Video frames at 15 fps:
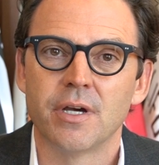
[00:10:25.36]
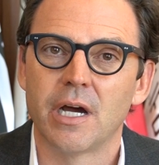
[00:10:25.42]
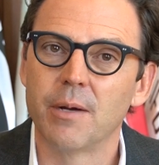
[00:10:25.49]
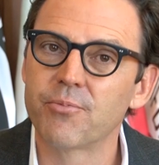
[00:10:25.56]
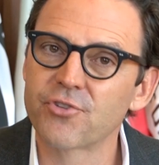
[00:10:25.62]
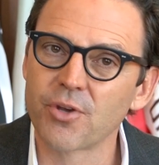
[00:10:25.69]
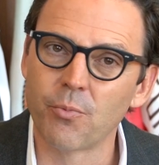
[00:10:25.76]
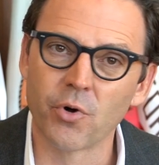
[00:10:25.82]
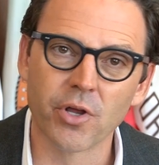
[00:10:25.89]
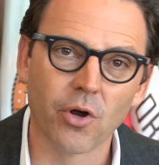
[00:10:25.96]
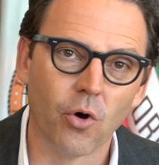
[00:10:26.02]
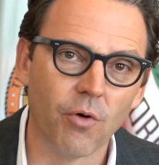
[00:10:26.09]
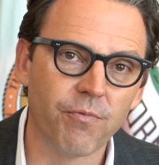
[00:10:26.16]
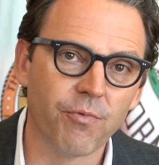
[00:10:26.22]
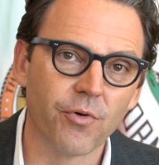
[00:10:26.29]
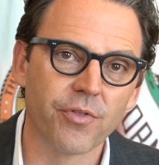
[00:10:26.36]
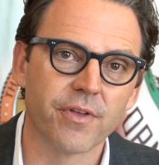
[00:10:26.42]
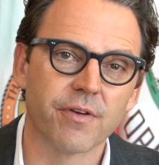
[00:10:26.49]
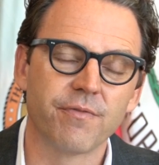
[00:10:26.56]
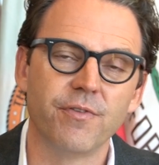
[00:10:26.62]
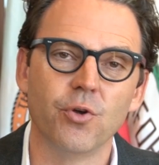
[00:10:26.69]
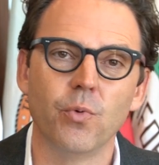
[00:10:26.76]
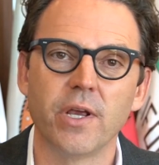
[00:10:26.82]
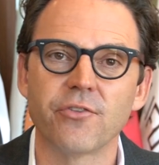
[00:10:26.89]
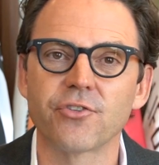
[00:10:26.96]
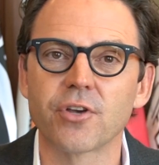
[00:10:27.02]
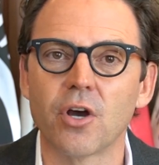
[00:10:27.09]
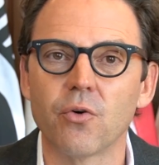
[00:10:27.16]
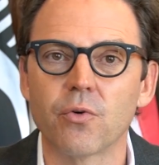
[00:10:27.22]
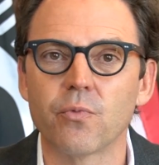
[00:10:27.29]
I'm somewhat hopeful that a few weeks
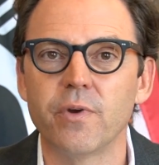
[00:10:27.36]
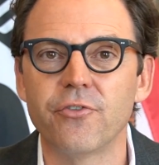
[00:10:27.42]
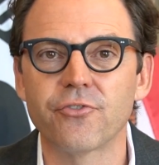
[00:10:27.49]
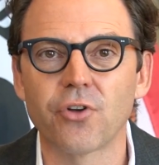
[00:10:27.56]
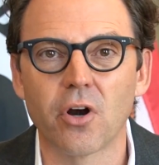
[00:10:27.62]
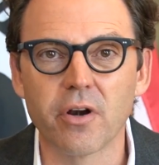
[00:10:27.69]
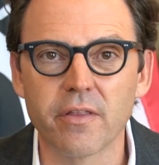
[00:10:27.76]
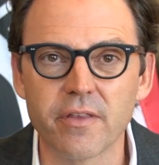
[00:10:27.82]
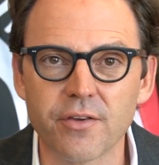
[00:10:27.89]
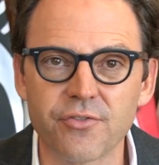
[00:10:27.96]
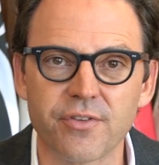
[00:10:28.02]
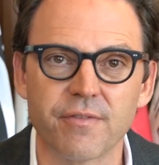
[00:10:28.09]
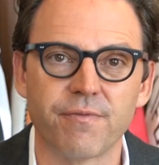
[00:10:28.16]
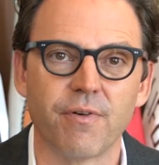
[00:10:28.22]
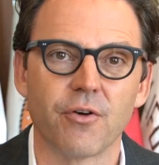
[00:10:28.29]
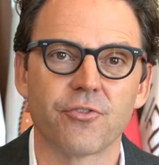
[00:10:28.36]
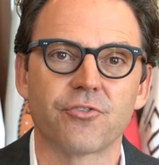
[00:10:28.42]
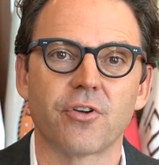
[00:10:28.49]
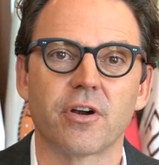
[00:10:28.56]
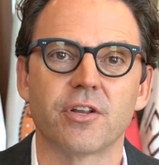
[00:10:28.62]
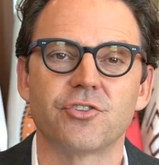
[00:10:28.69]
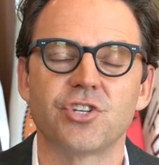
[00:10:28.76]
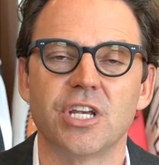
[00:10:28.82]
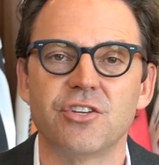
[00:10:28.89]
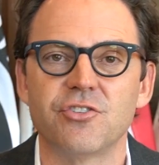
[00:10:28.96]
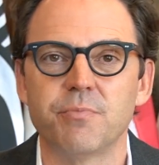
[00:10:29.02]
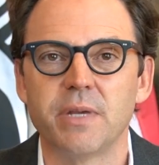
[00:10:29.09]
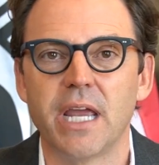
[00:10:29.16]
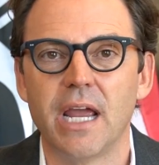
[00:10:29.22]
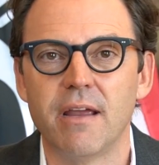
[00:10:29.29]
ago when we started this, that folks started
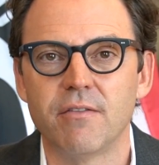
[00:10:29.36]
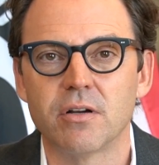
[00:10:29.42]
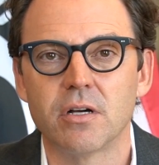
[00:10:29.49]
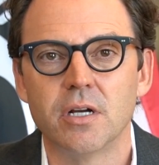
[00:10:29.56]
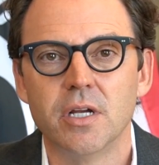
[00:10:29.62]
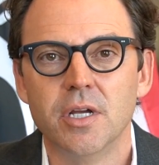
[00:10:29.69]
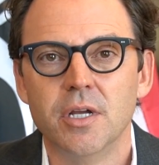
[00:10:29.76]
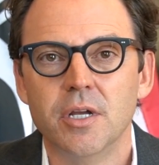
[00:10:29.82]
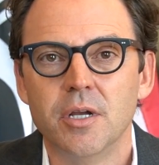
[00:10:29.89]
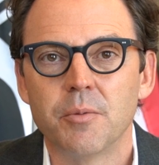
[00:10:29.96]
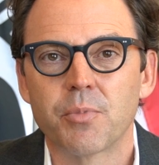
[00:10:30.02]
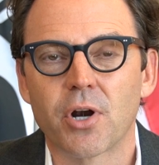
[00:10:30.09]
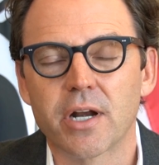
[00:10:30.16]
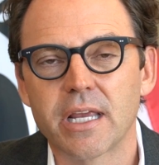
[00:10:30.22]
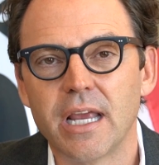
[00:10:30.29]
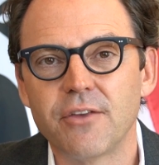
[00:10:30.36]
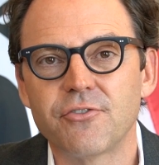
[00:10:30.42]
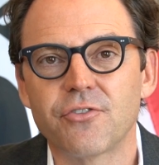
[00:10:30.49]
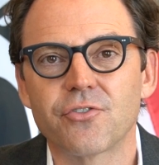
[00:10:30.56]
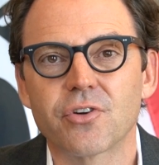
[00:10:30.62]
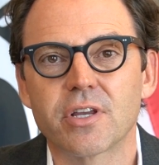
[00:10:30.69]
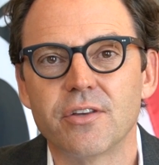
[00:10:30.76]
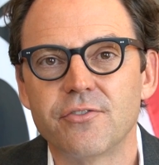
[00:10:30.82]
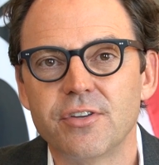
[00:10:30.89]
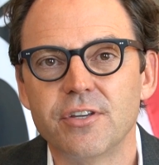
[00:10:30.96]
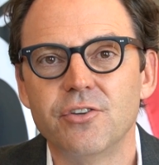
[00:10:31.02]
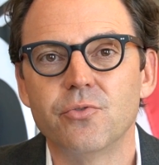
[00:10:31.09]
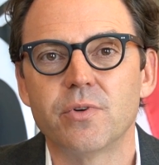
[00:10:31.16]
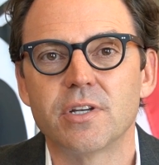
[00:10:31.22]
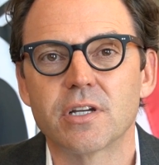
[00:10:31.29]
changing behavior, but our cases are
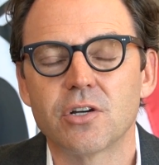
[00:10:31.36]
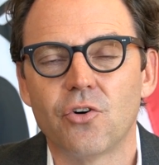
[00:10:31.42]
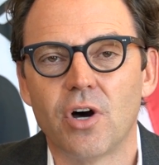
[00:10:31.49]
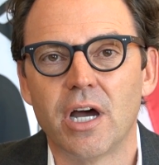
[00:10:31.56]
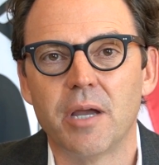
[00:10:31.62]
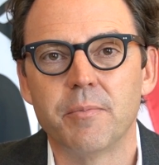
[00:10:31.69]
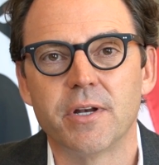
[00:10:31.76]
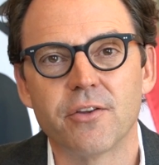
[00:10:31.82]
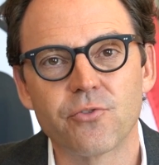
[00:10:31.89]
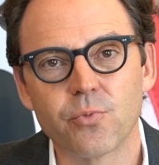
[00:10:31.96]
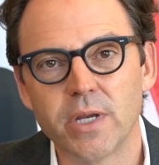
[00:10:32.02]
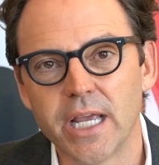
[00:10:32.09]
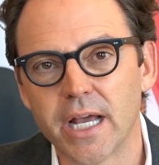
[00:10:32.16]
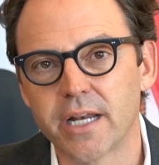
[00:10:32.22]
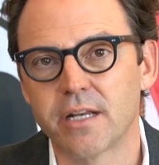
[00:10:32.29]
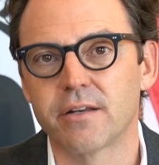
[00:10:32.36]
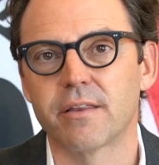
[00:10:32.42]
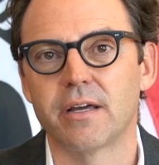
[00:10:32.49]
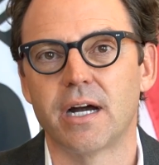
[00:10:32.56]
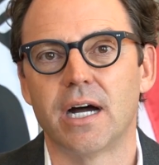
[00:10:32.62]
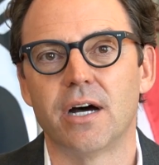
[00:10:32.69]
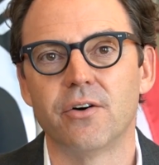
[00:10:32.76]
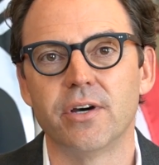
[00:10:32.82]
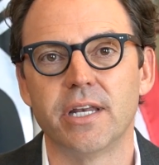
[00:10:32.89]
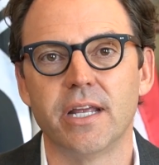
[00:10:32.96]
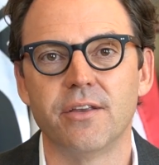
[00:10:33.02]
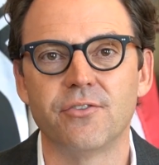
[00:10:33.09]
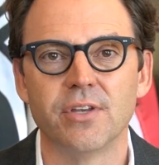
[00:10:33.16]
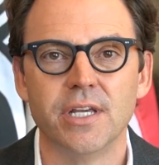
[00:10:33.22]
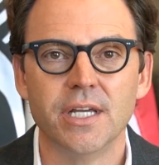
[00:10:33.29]
continuing to climb. And as we head into the
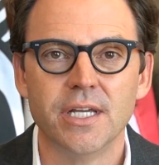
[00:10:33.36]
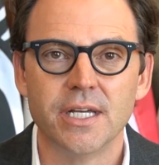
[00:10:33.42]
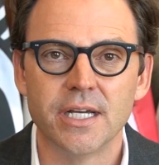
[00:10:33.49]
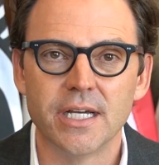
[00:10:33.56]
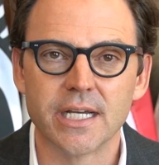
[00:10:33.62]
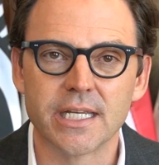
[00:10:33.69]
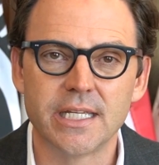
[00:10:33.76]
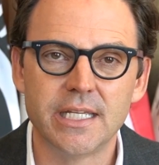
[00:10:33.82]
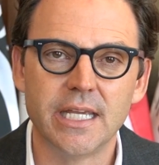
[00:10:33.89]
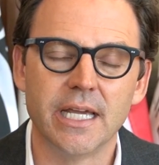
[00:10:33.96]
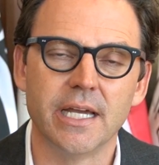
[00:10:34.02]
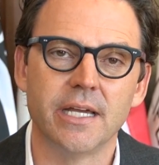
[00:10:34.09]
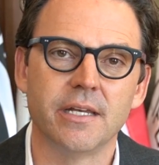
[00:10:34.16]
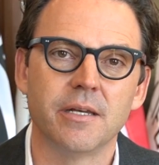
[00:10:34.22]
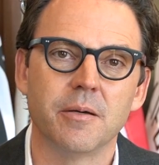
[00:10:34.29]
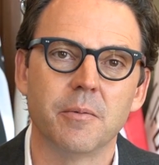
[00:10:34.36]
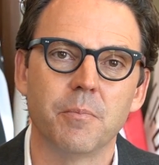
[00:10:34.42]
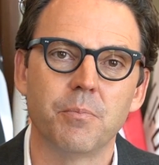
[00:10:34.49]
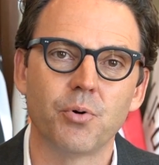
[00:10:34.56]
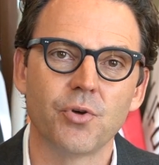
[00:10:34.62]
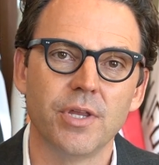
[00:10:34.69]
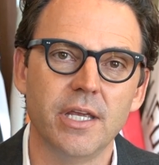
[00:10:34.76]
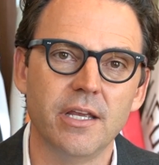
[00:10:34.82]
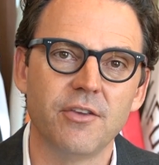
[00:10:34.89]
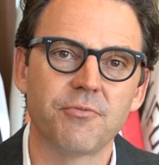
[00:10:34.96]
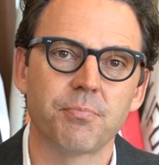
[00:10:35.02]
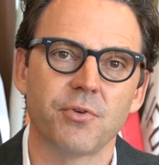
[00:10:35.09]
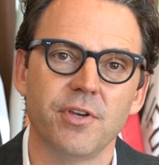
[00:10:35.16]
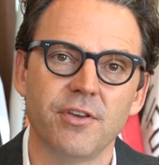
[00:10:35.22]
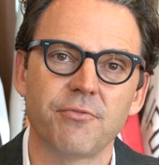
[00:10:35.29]
holidays, again, please,
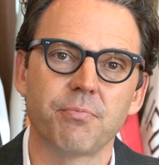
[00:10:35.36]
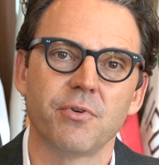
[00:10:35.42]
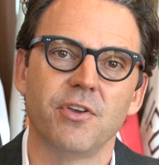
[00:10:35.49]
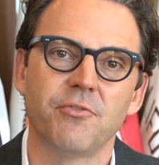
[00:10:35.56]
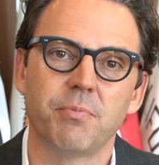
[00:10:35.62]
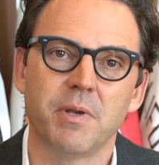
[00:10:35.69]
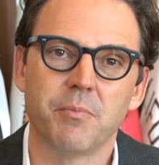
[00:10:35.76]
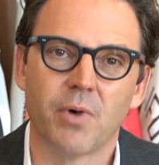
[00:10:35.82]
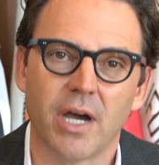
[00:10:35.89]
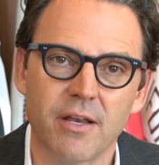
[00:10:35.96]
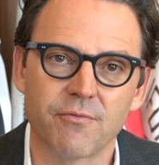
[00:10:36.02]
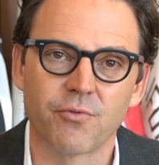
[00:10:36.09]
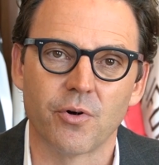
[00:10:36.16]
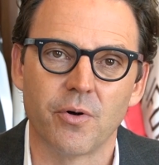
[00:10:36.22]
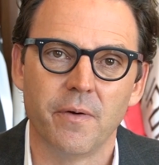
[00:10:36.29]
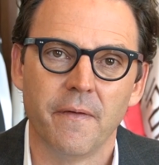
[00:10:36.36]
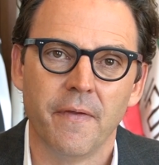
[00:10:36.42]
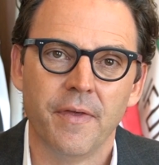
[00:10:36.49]
please, please be mindful.